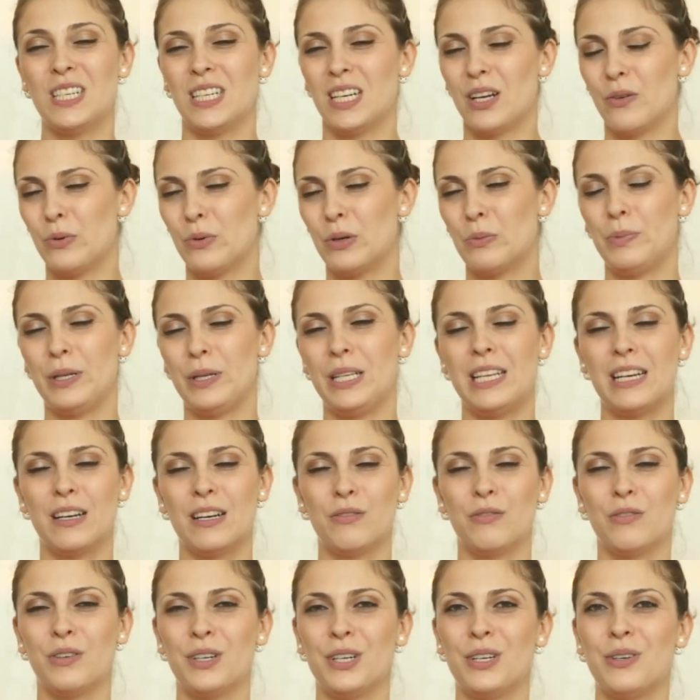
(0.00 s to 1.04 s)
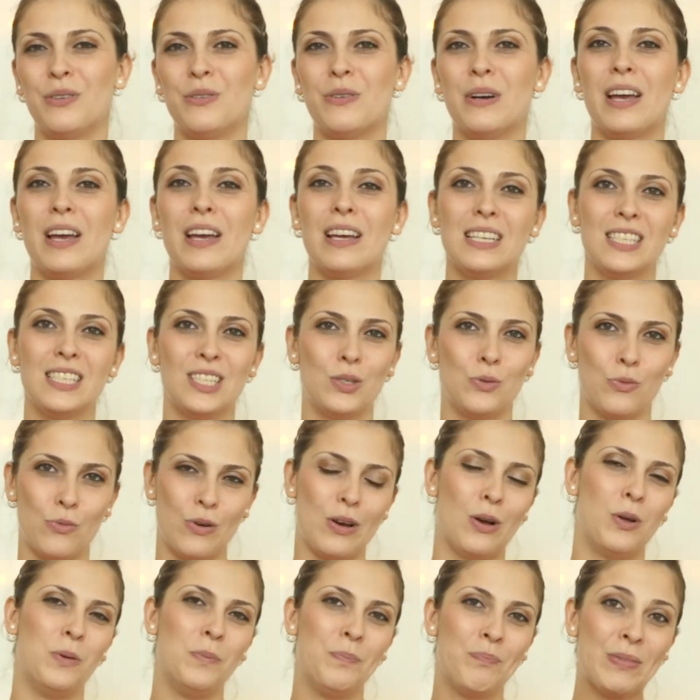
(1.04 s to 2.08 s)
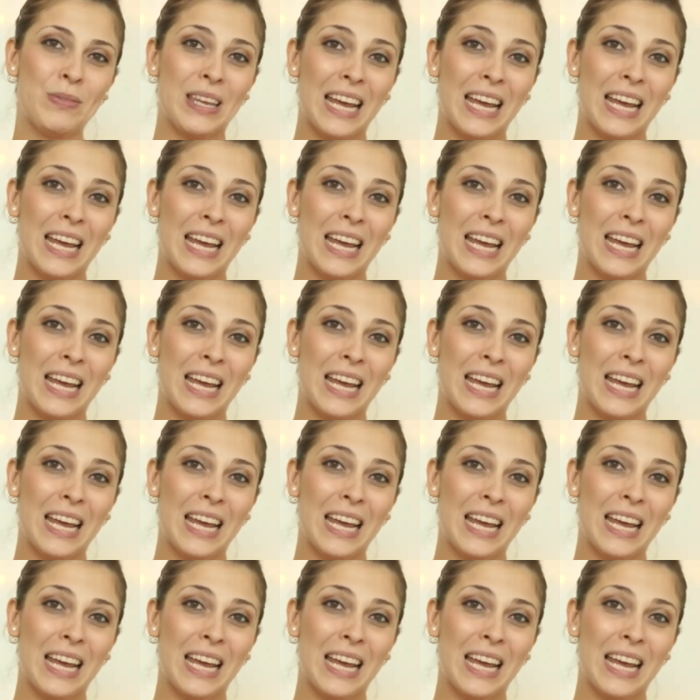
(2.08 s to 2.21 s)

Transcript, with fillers: and I will be there for you as well.